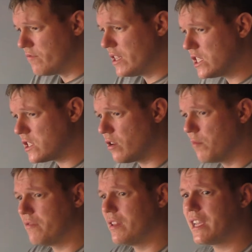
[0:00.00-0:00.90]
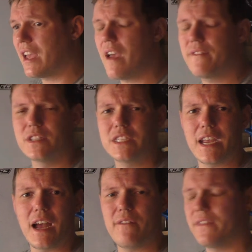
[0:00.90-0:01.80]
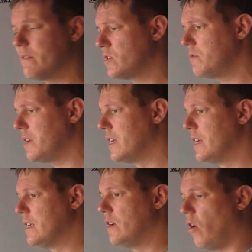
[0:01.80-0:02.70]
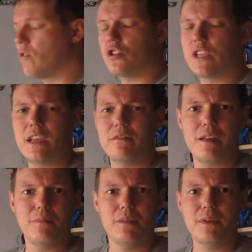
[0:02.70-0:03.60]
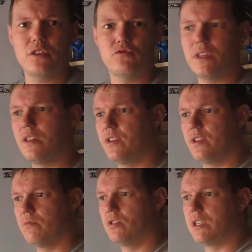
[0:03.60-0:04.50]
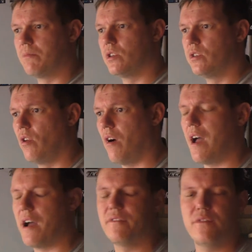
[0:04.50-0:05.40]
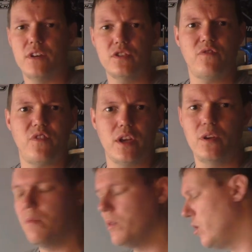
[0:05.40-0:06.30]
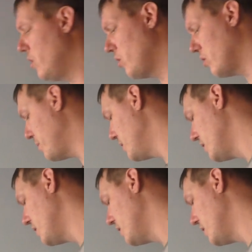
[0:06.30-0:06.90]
and really slow and be really careful and take half an hour to do it. Or just get your eight millimeter drill that you seem to not have and just fucking open the hole up.